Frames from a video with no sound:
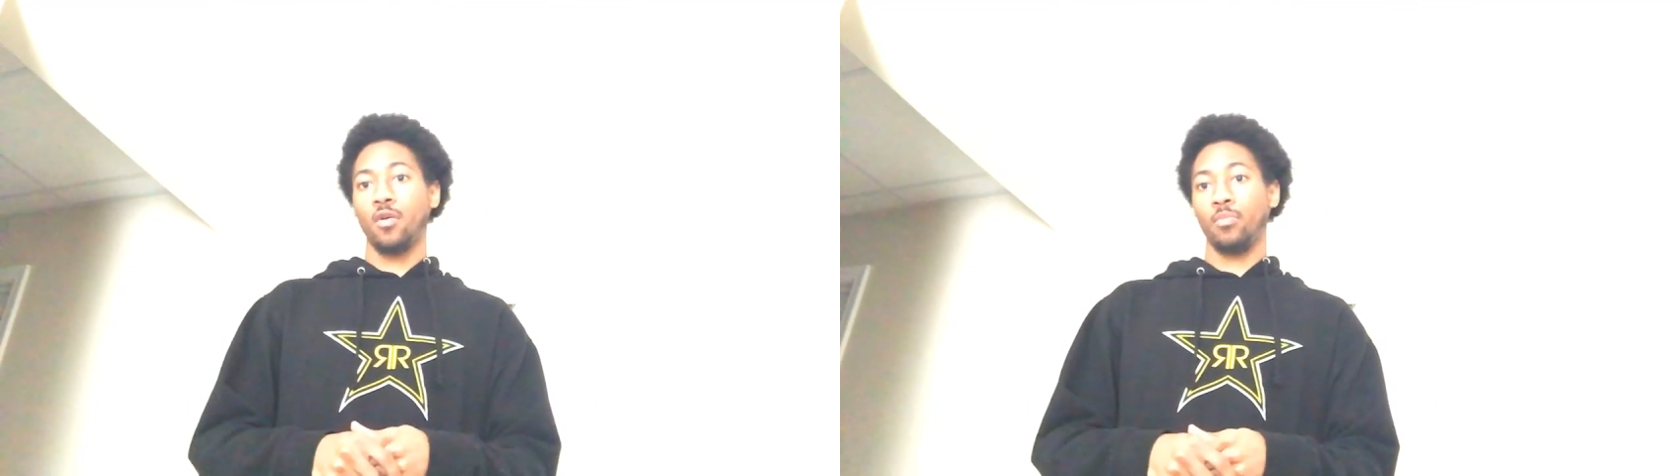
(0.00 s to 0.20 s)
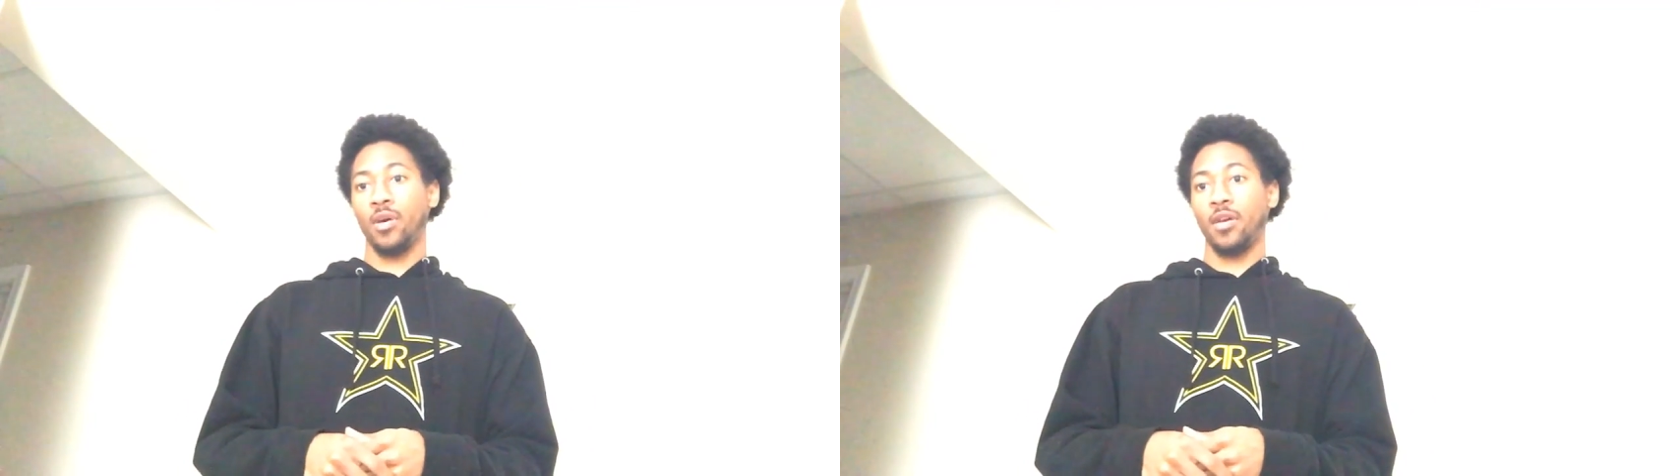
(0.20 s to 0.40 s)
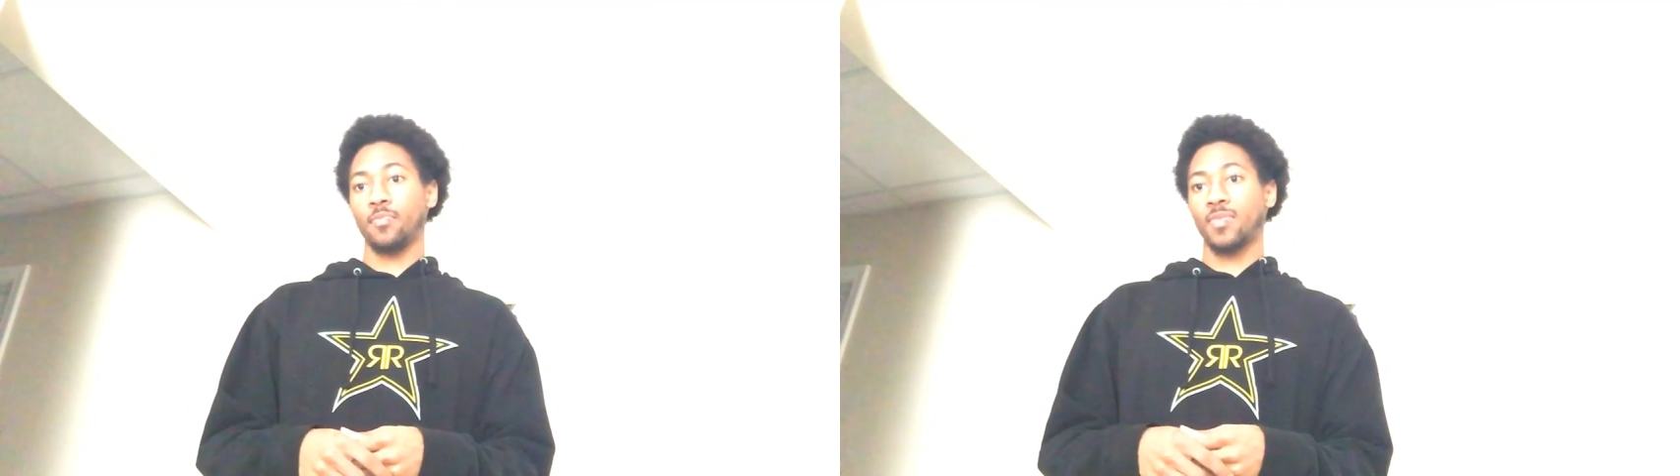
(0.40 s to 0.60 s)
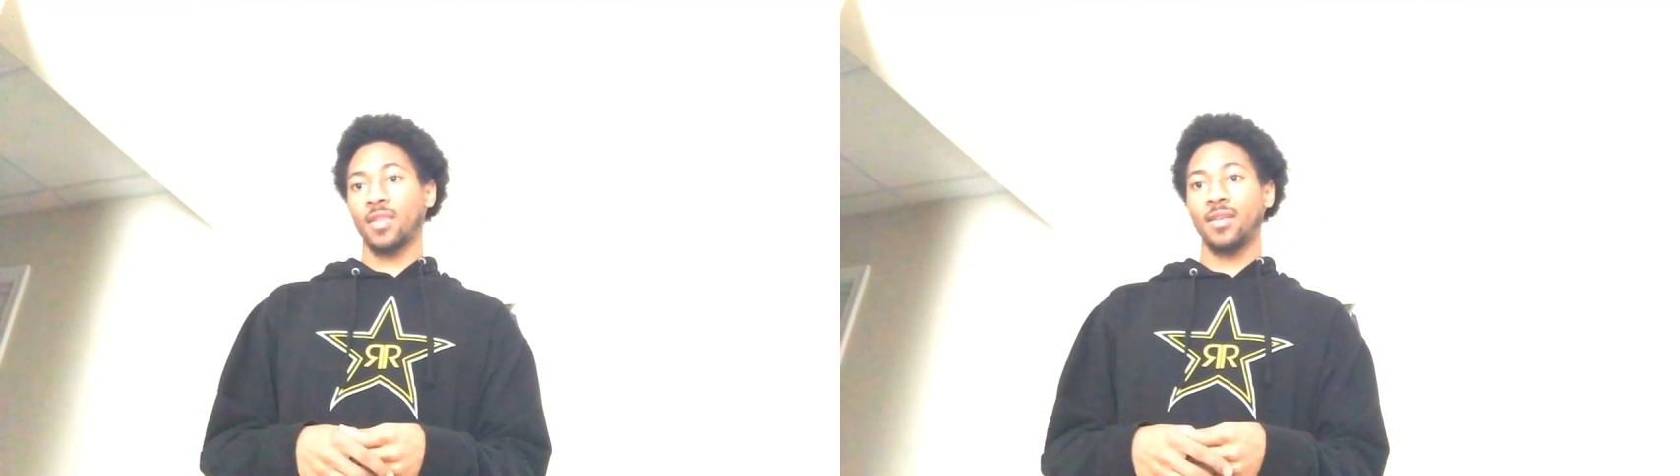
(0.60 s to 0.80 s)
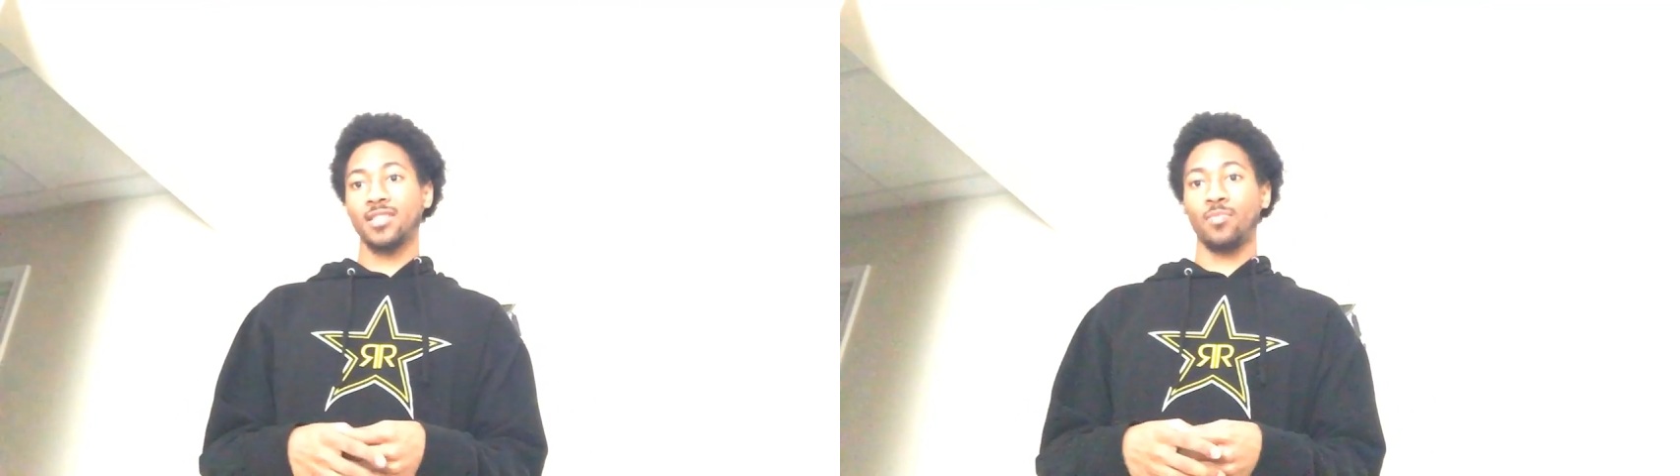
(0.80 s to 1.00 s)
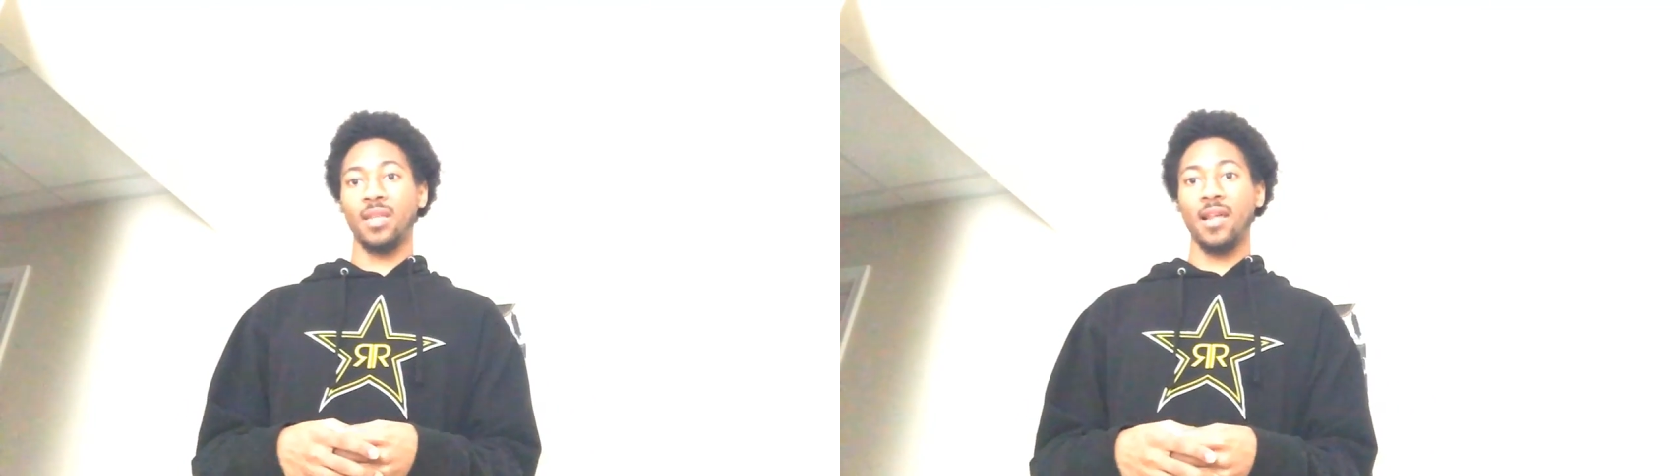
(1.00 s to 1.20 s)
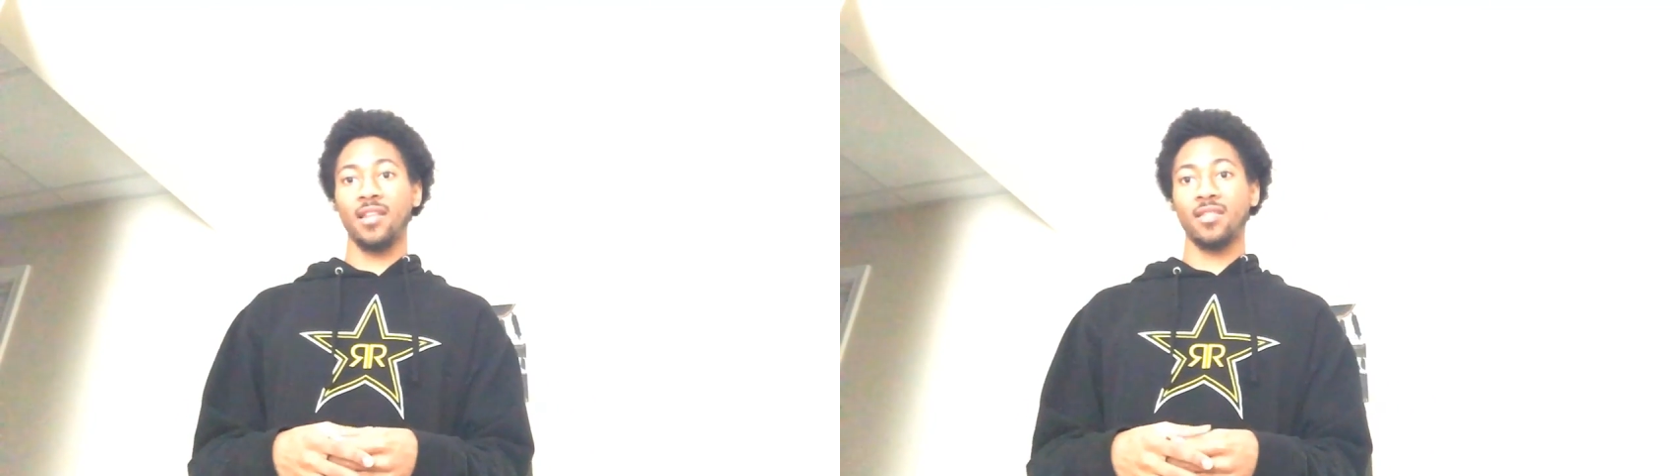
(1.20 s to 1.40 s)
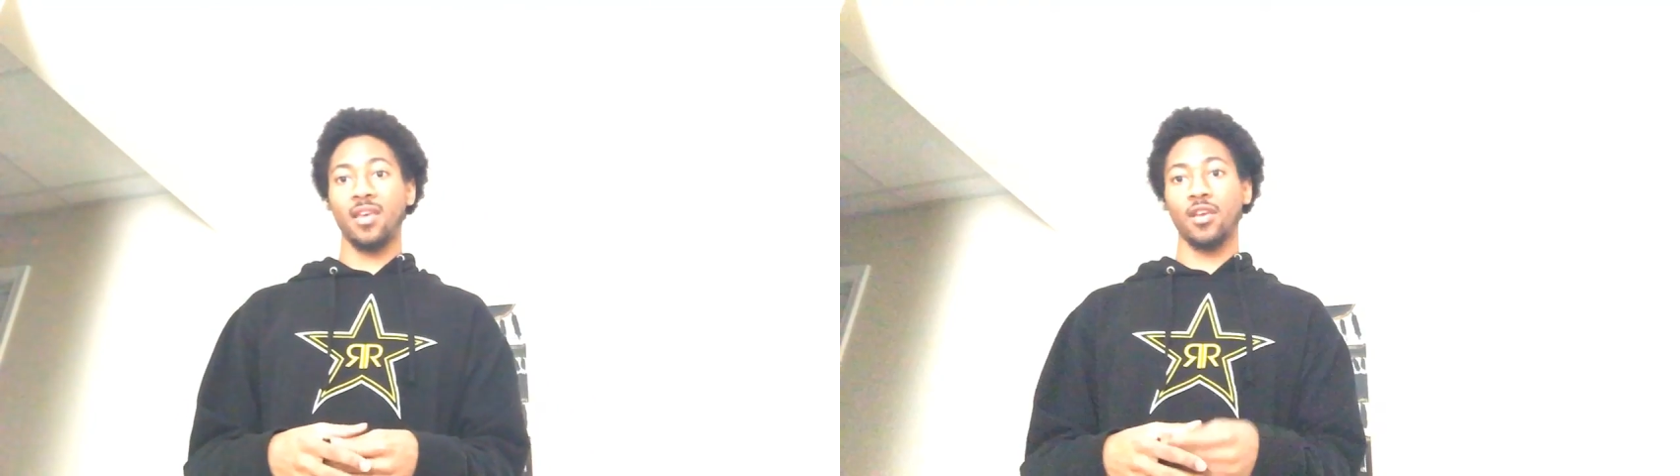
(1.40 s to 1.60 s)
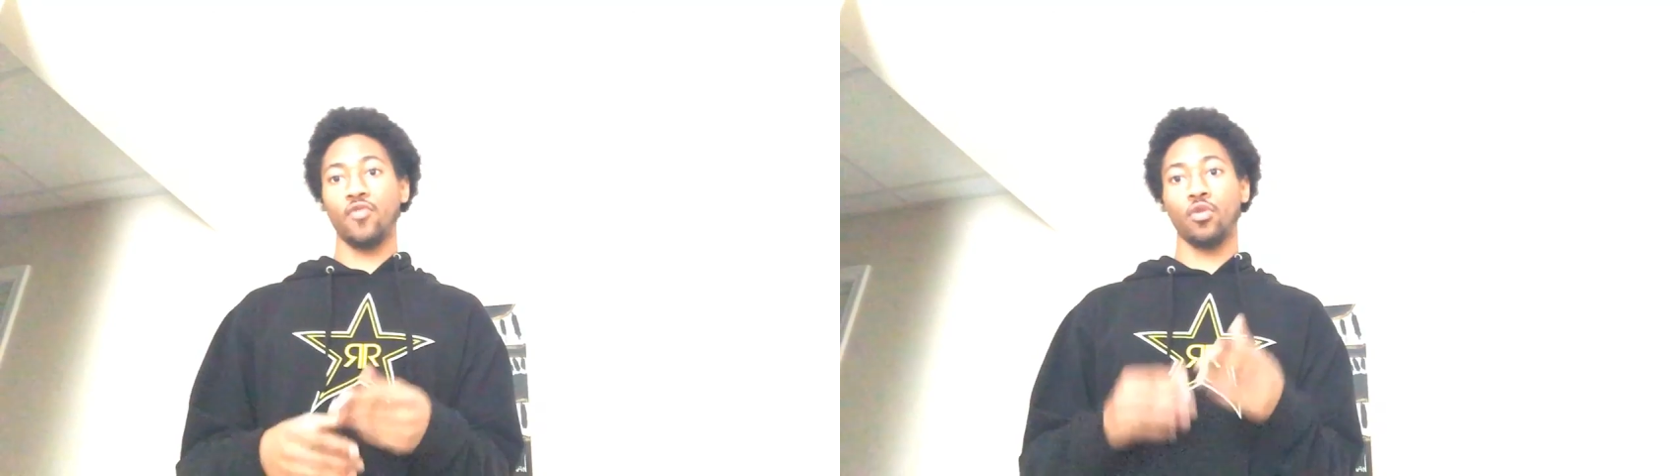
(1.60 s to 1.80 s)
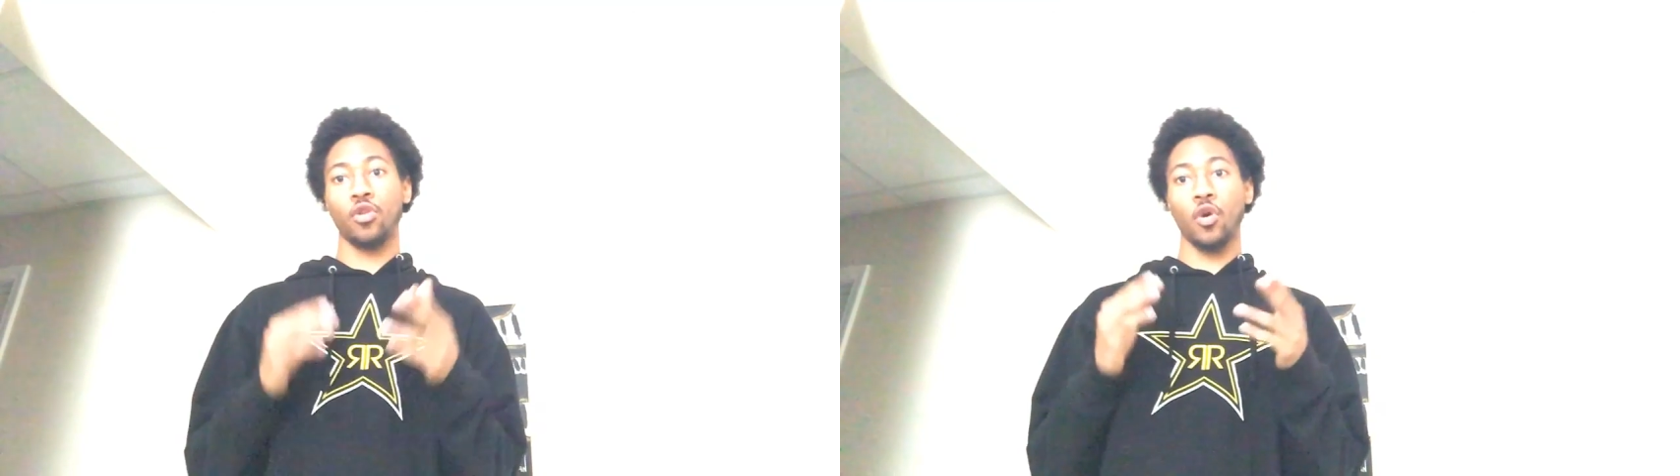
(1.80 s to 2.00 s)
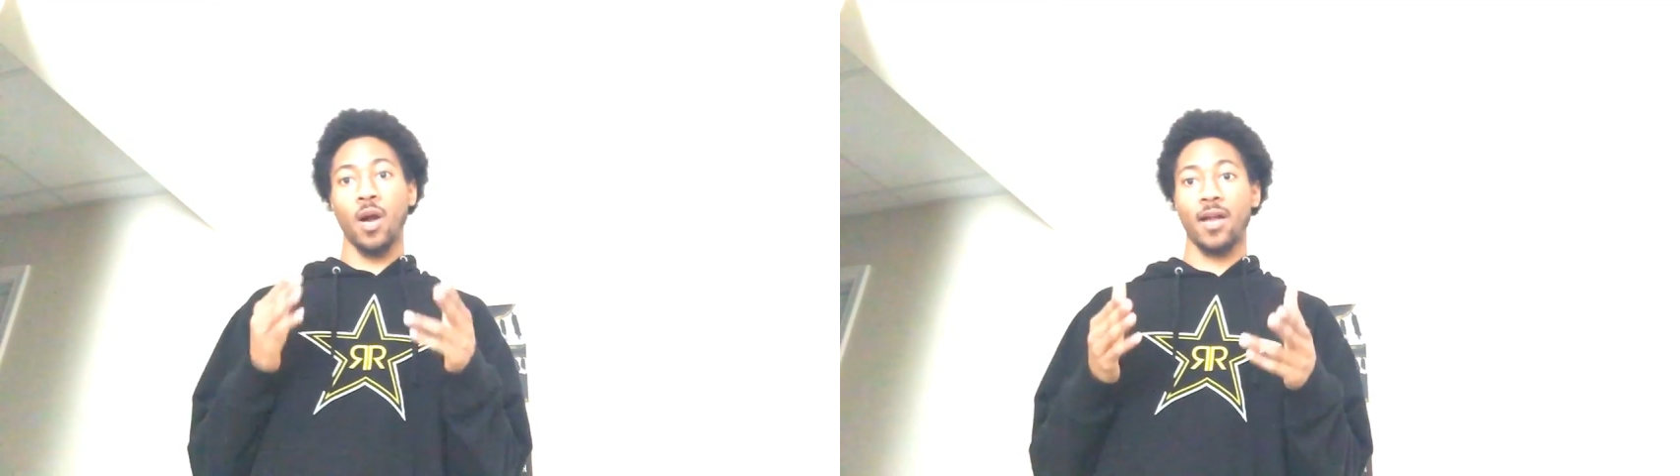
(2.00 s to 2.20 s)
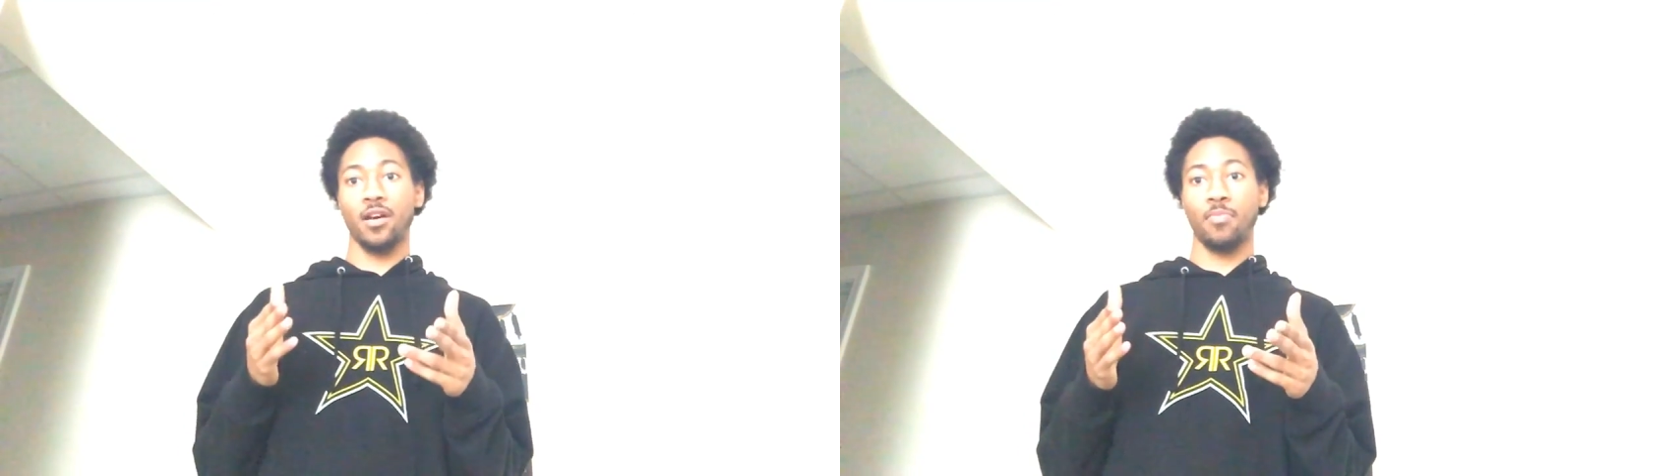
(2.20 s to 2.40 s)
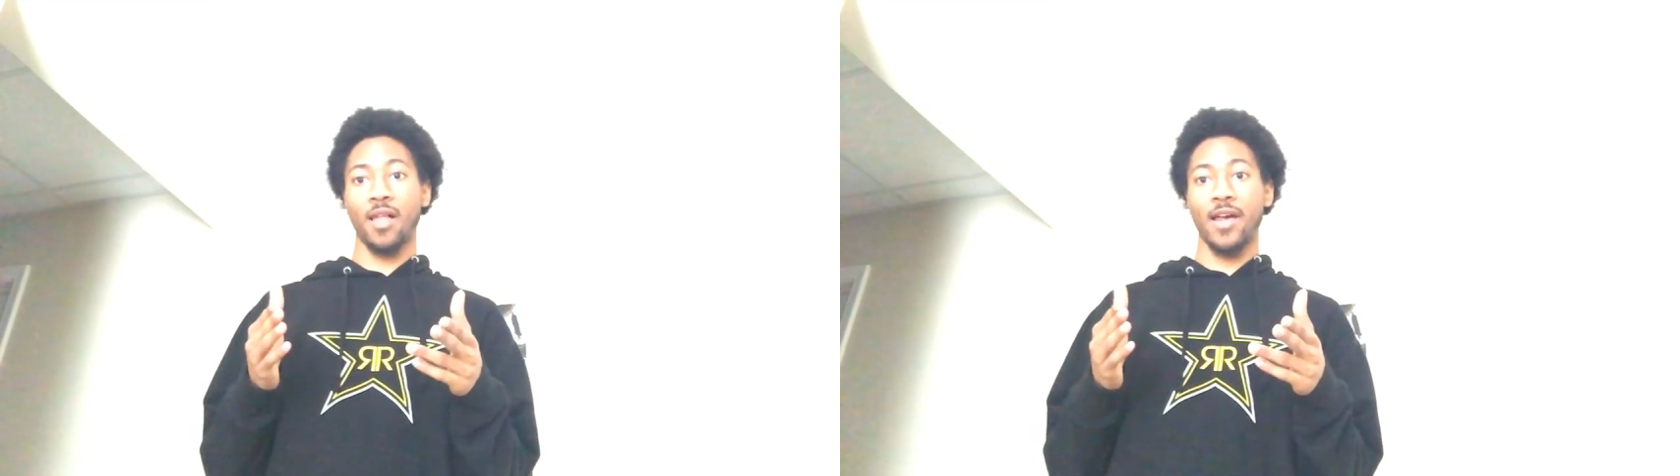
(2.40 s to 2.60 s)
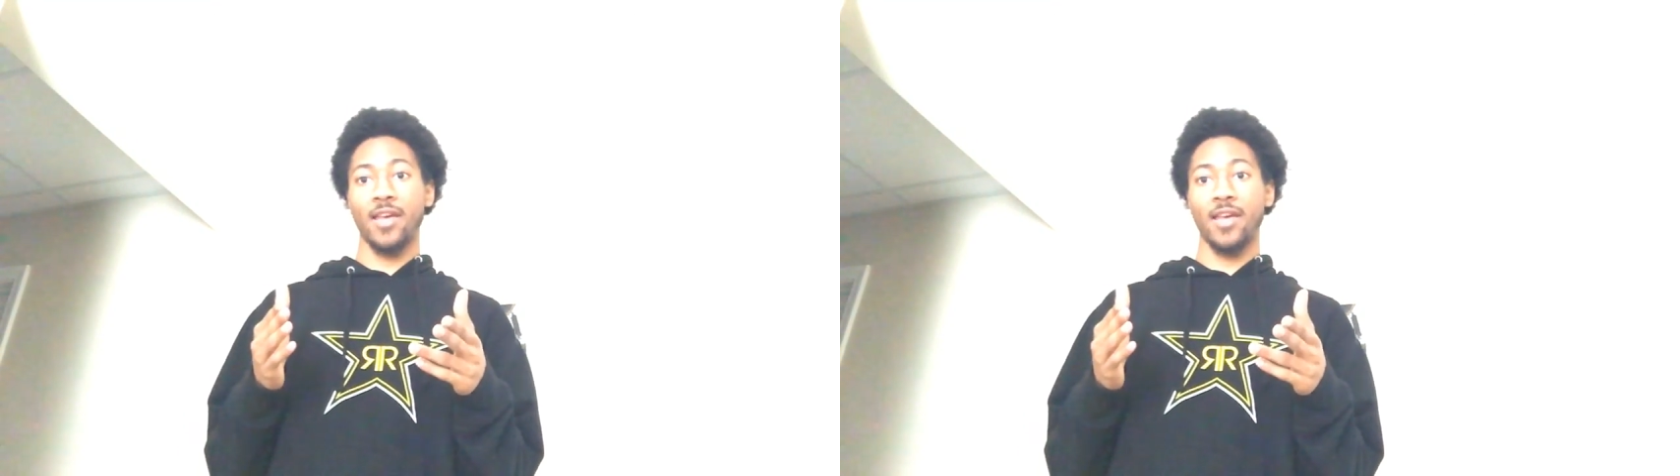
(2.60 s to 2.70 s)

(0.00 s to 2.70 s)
but it doesn't mean anything if you don't know how to apply